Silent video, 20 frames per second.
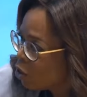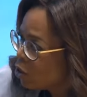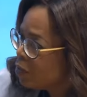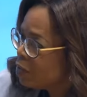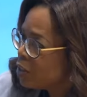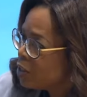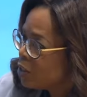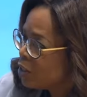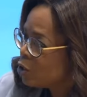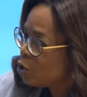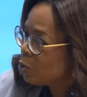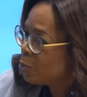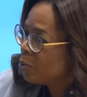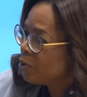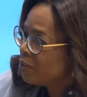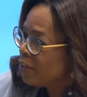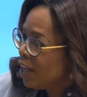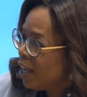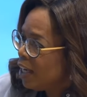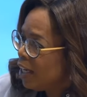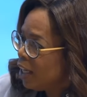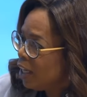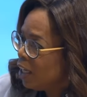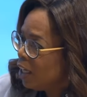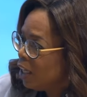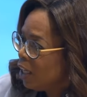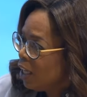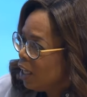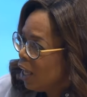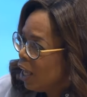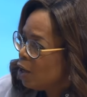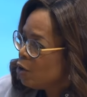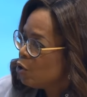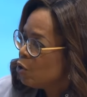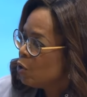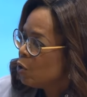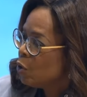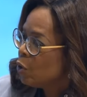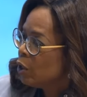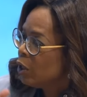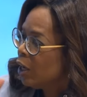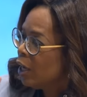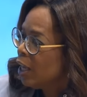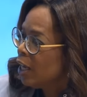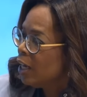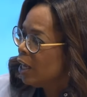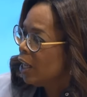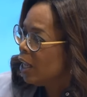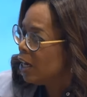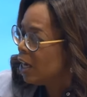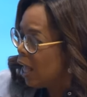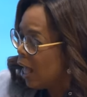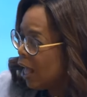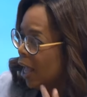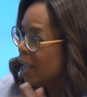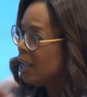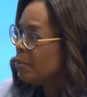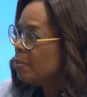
Lee. Despite the challenges she faced,